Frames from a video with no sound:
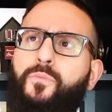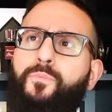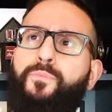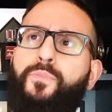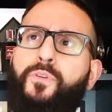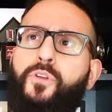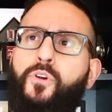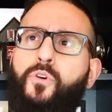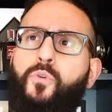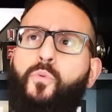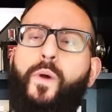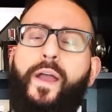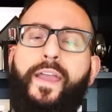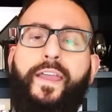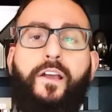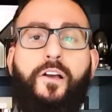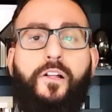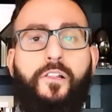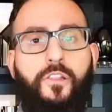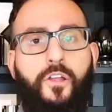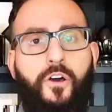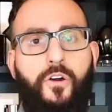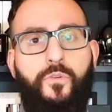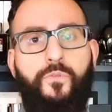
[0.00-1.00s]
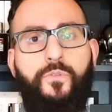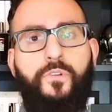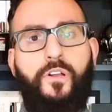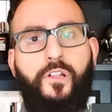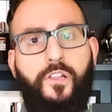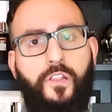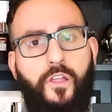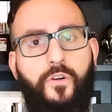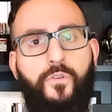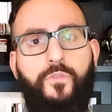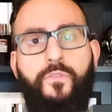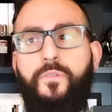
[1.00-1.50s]
Pure White Cologne
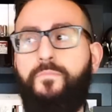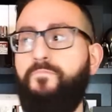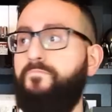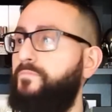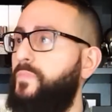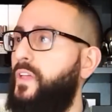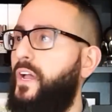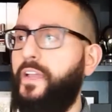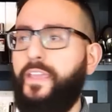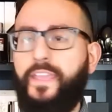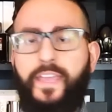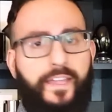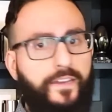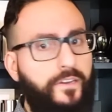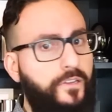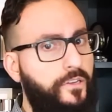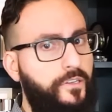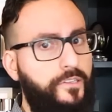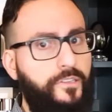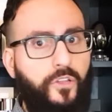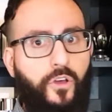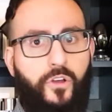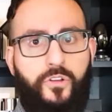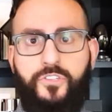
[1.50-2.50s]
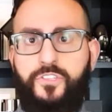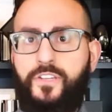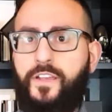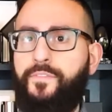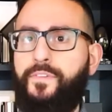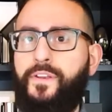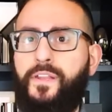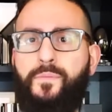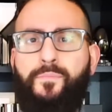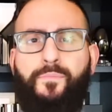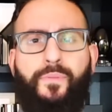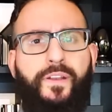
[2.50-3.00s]
clone. Again, good
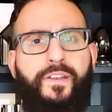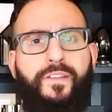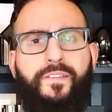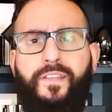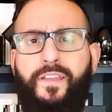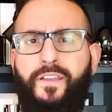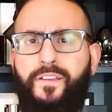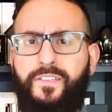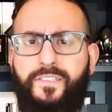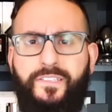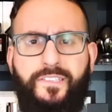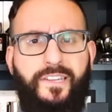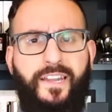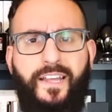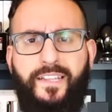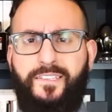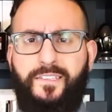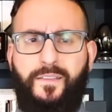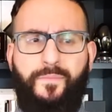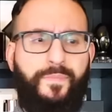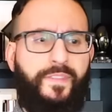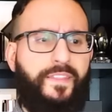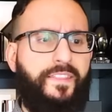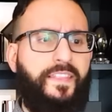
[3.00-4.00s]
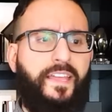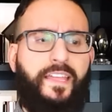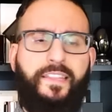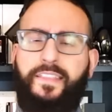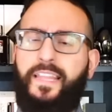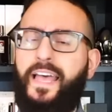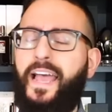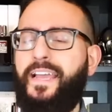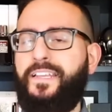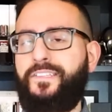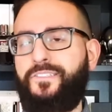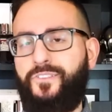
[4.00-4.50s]
longevity, but it's not something that
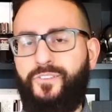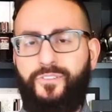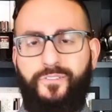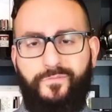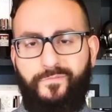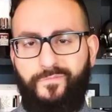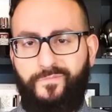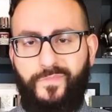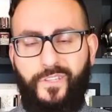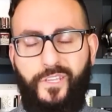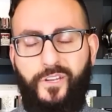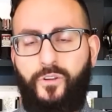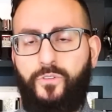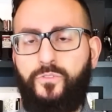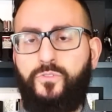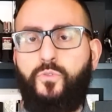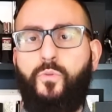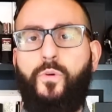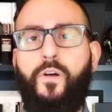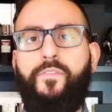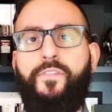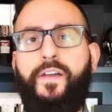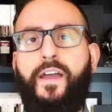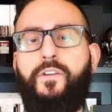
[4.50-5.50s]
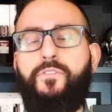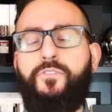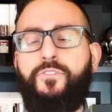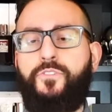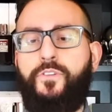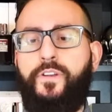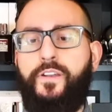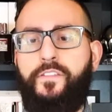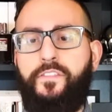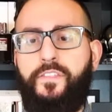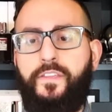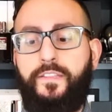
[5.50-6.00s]
lasted, you know, 12 hours
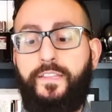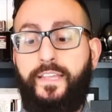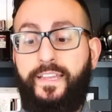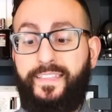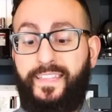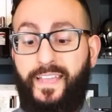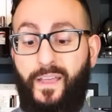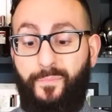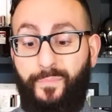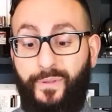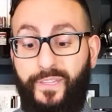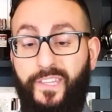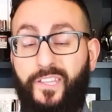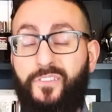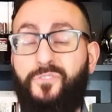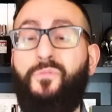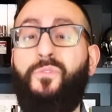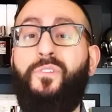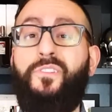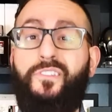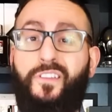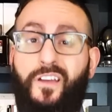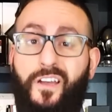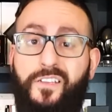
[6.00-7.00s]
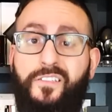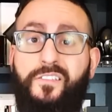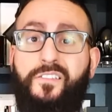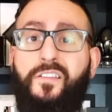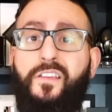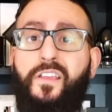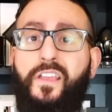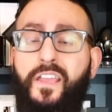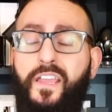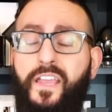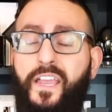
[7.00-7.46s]
or anything like that, but this one does.